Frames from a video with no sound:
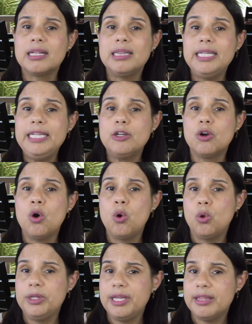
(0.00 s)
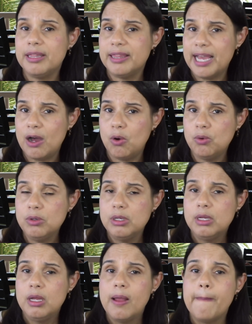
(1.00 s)
clean or holier than thou,
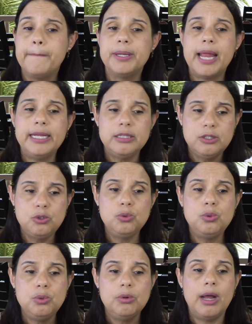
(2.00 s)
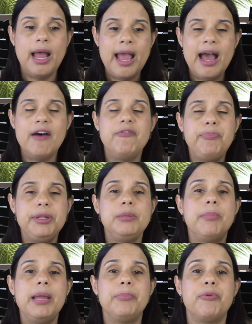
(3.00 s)
but I have
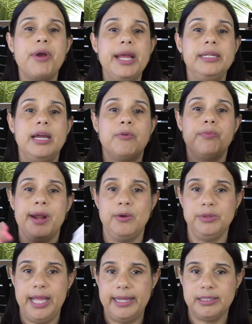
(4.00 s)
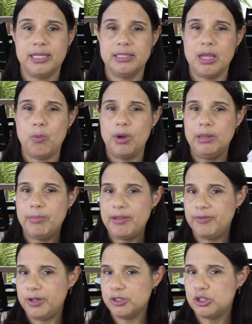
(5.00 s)
built my brand around that because I want
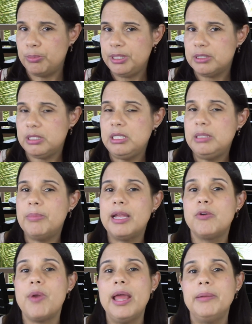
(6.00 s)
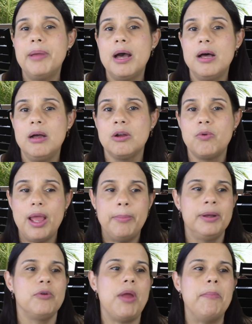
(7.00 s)
my videos to be seen by grandmas
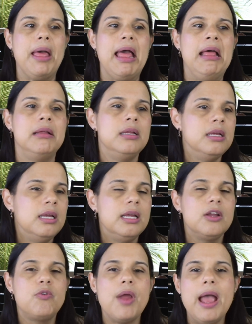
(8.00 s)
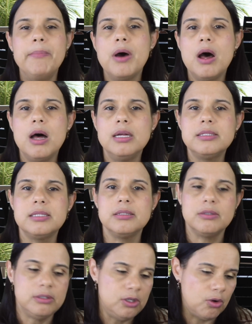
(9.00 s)
and, you
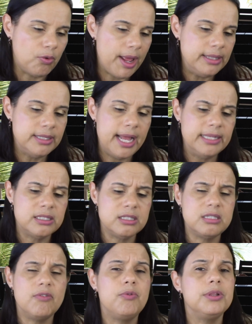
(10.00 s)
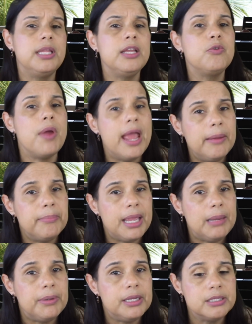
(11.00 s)
know, granddads and stuff with their
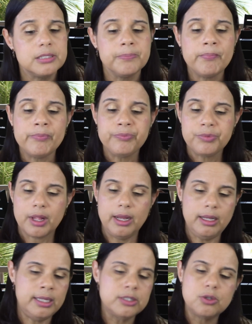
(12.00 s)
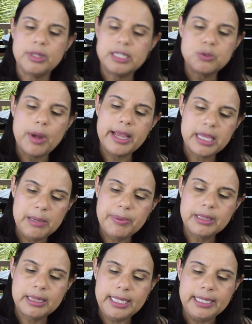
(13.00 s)
grandbabies. And so that's why I keep
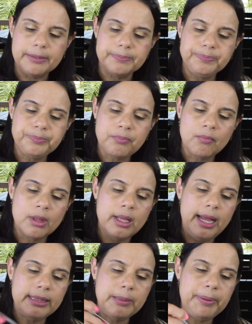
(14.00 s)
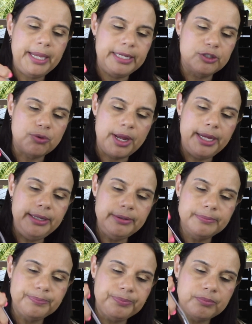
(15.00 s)
it clean at the page, right?